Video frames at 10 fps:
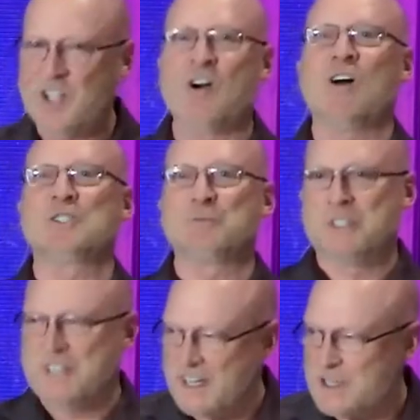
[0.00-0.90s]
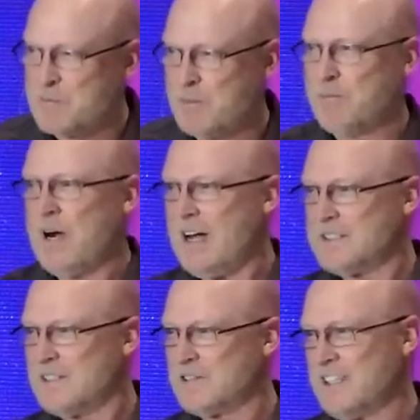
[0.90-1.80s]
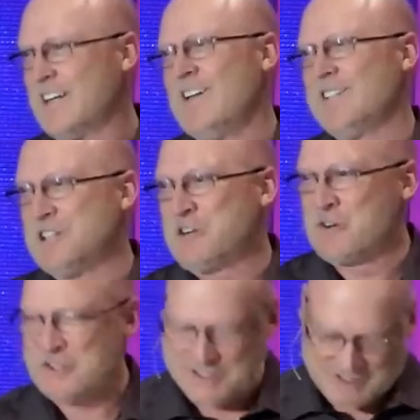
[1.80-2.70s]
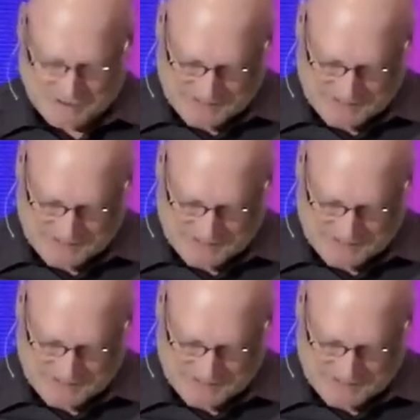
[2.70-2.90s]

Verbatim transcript: you all should be taking positive psychology courses out